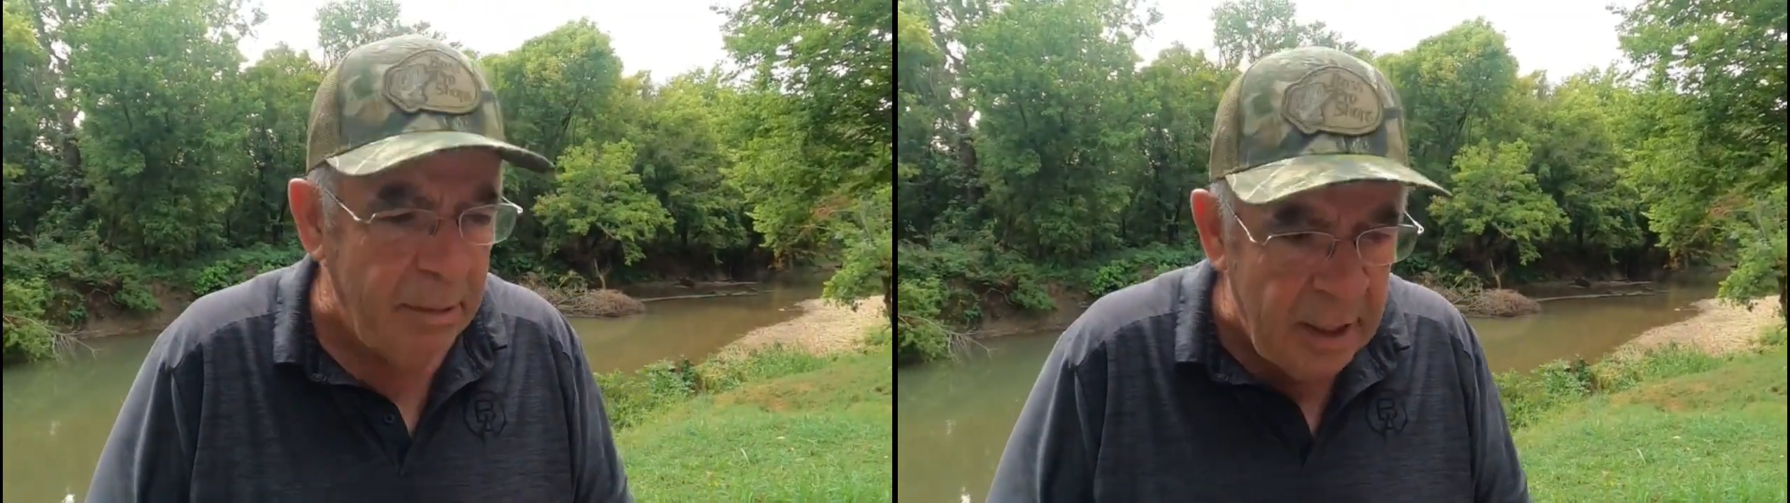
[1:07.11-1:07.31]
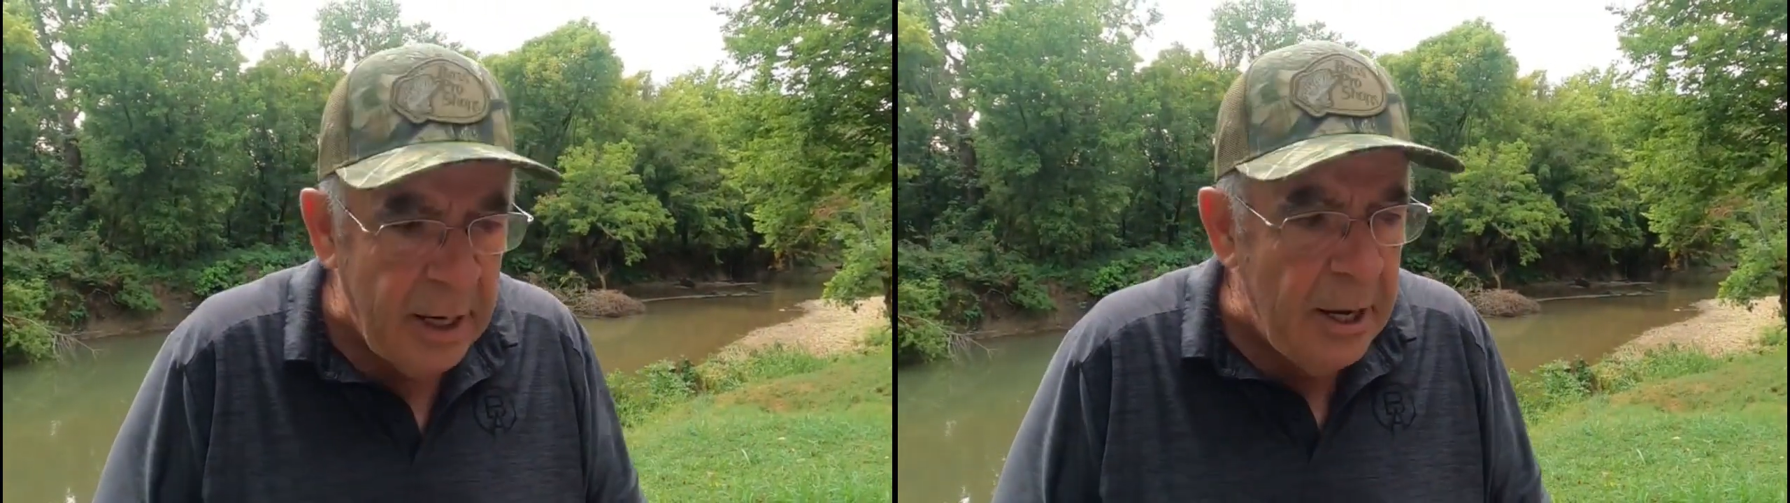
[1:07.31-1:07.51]

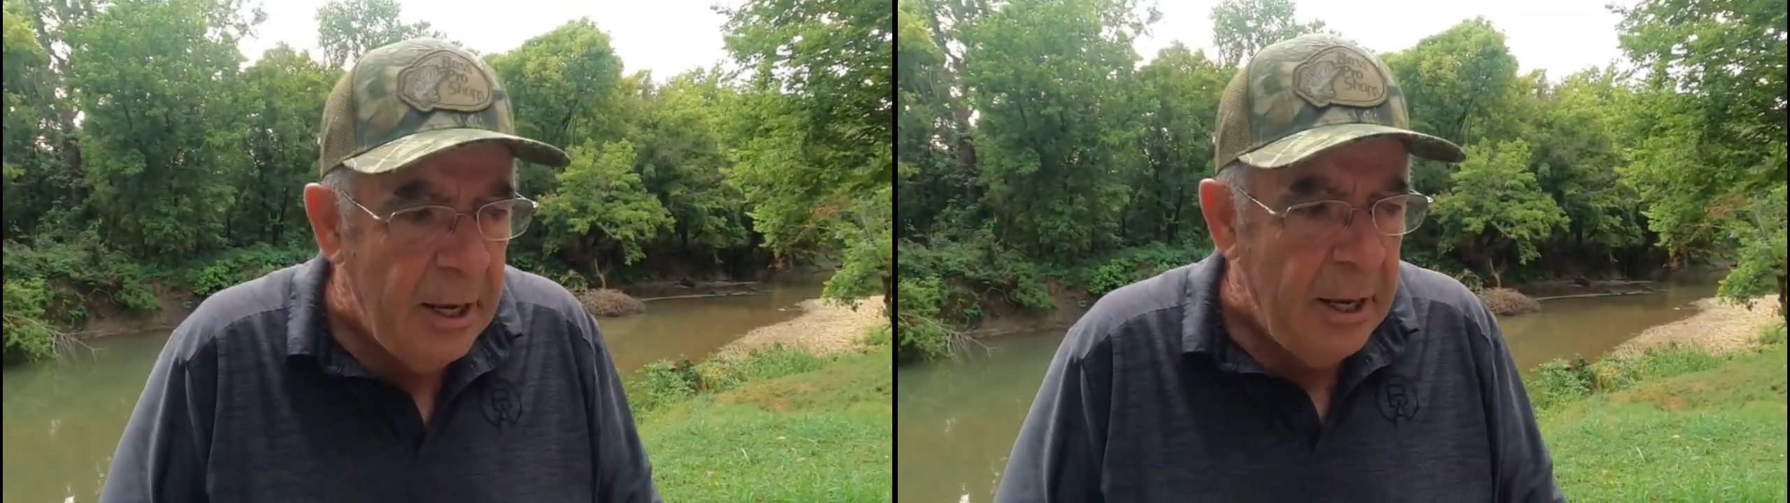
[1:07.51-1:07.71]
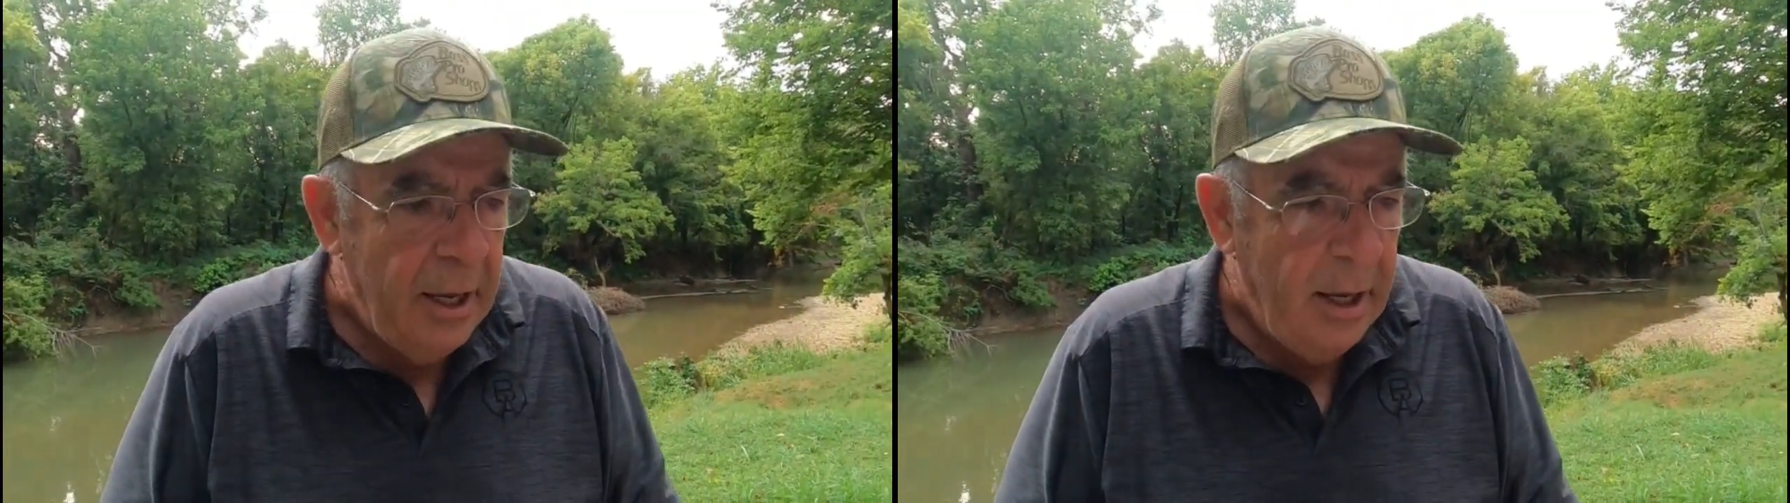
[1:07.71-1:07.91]
But
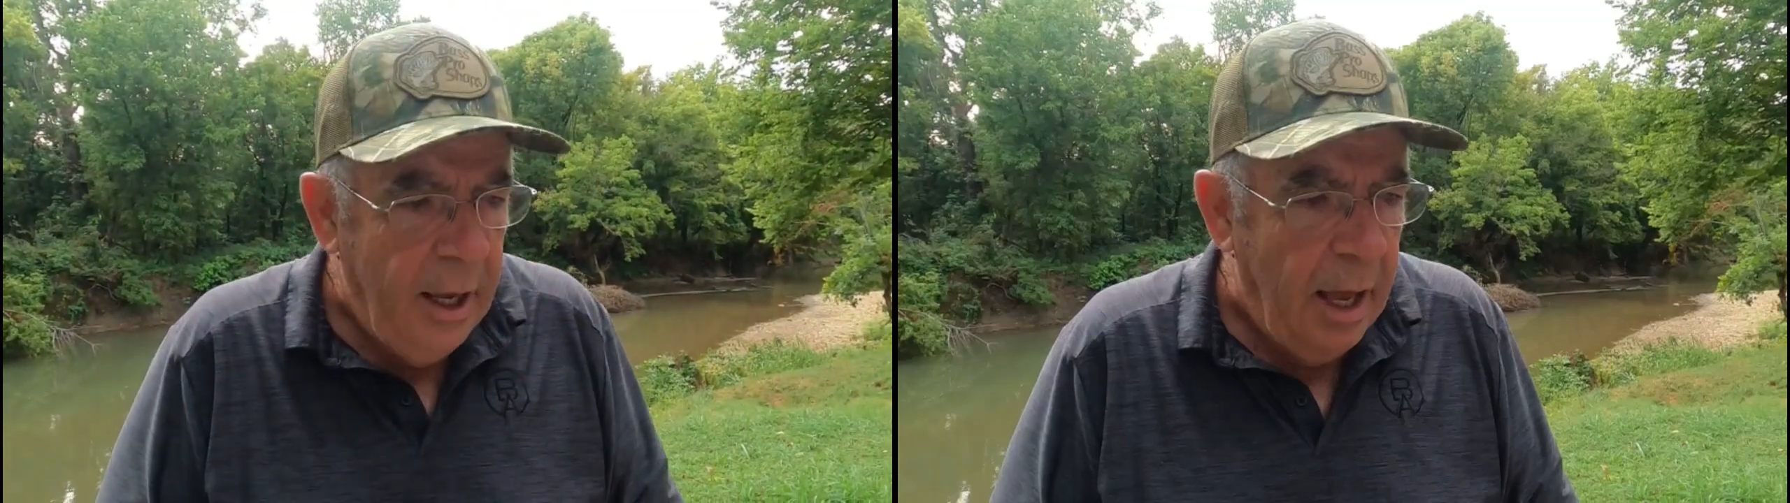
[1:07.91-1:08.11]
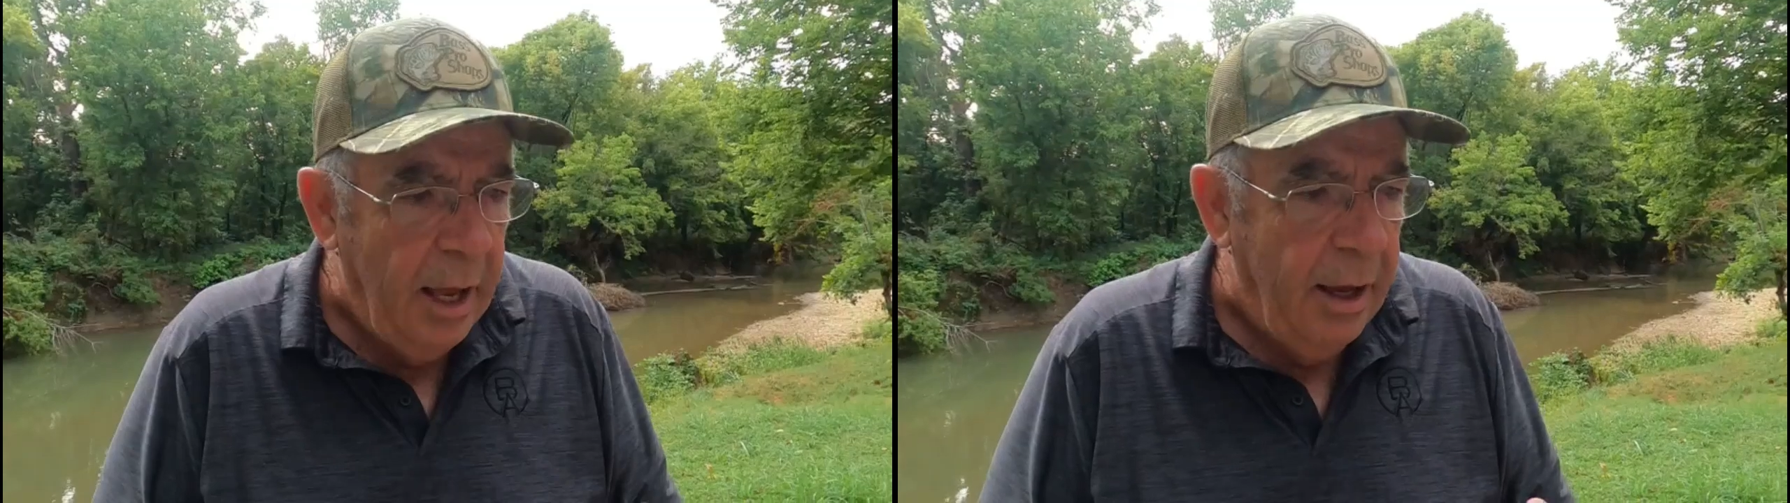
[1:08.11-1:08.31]

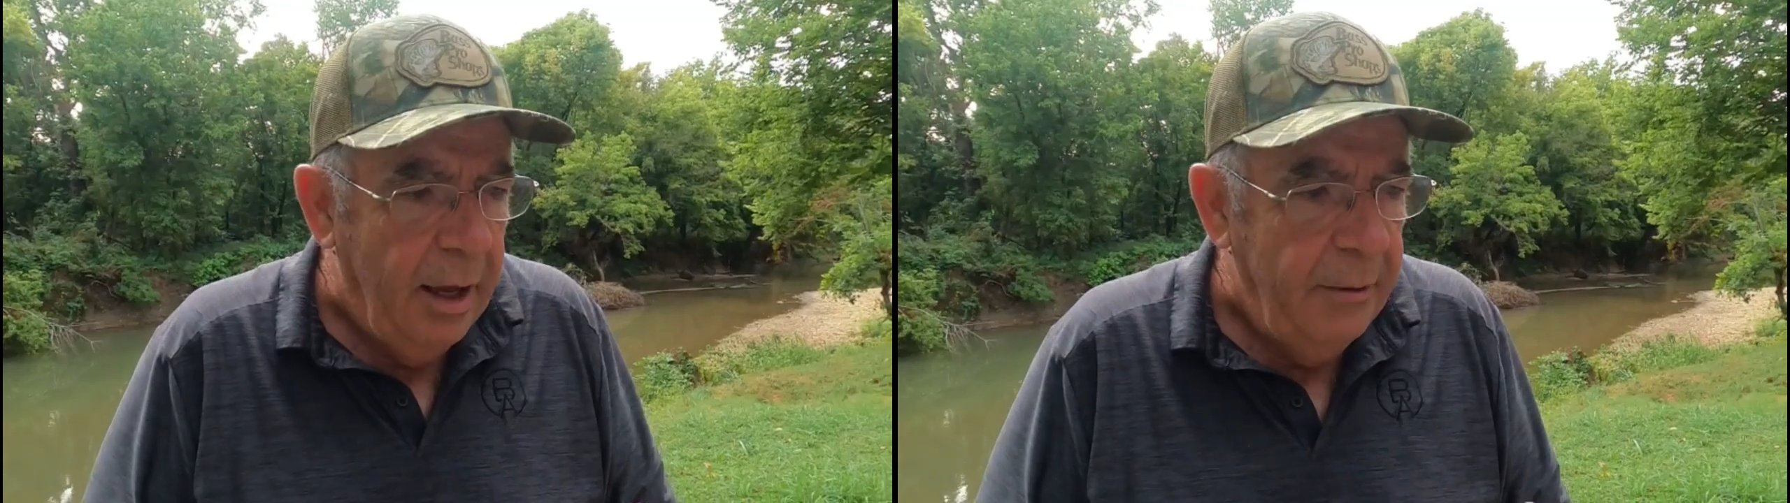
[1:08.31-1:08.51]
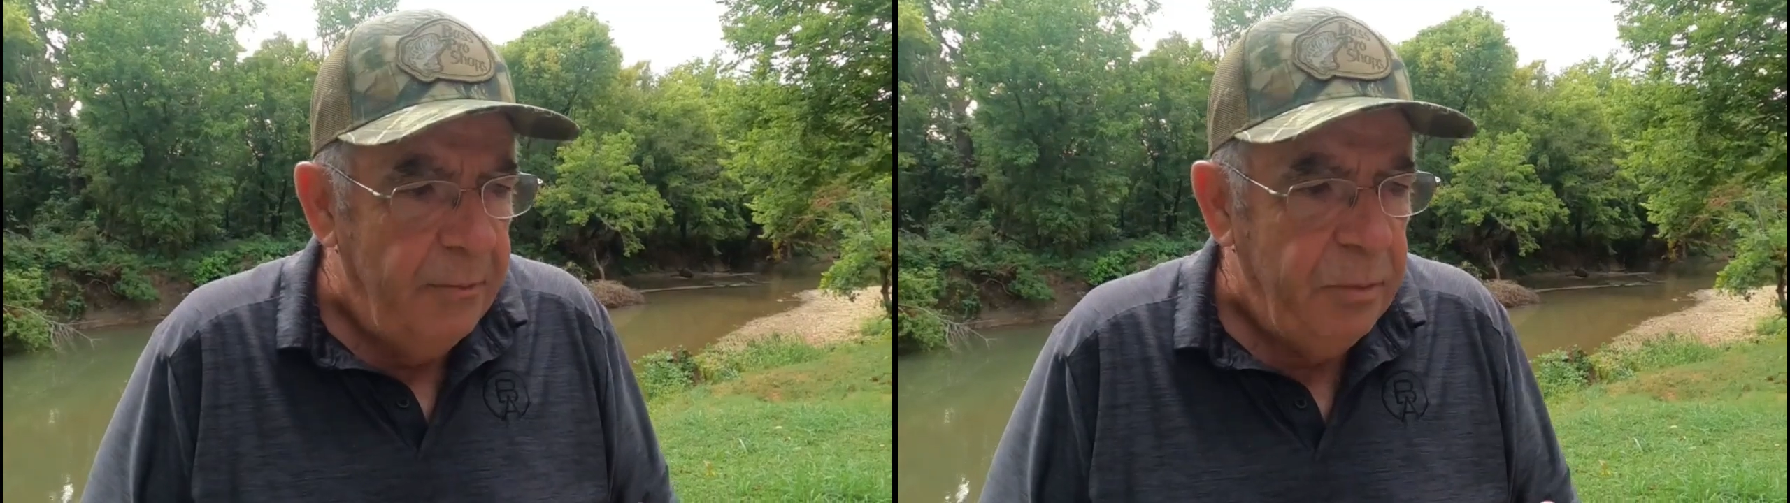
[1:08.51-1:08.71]

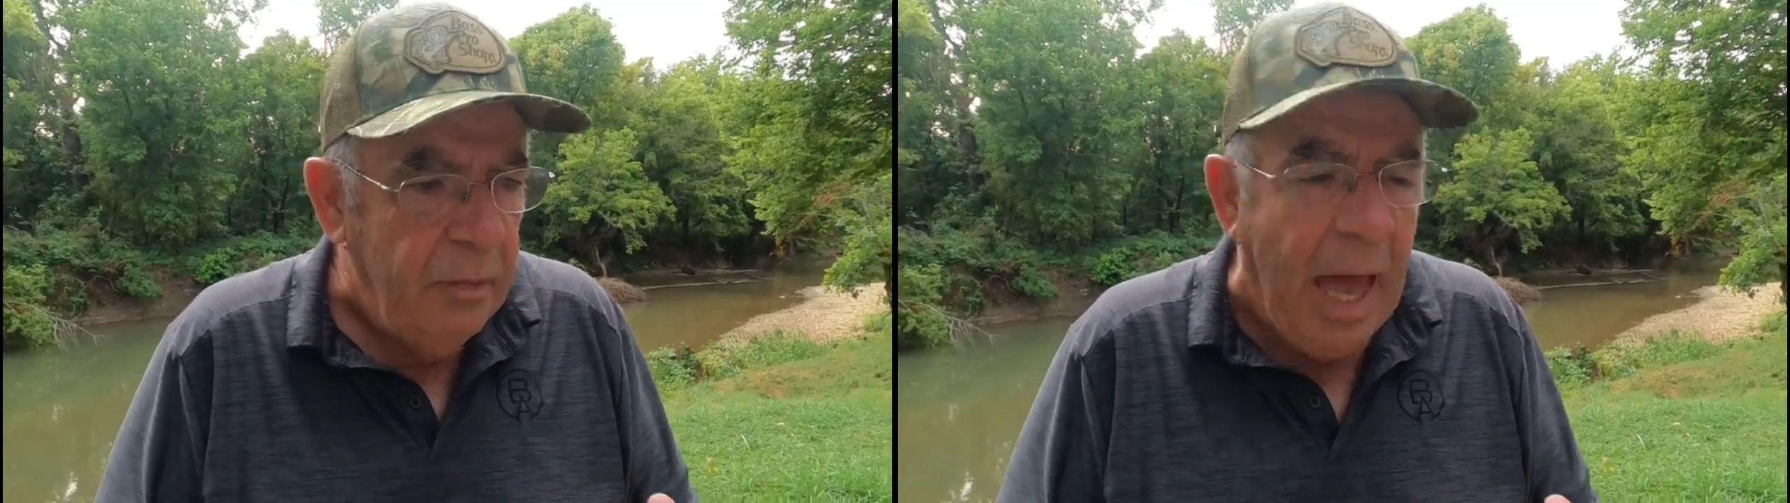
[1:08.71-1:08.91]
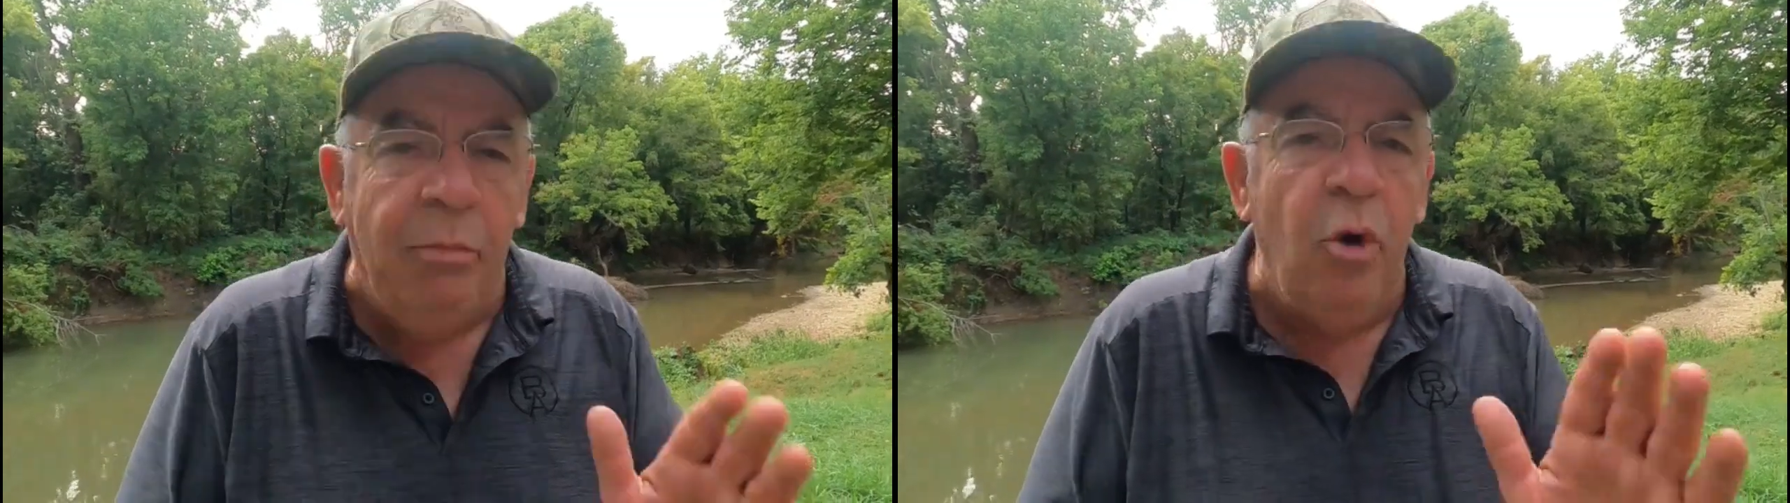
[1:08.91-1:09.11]
I'm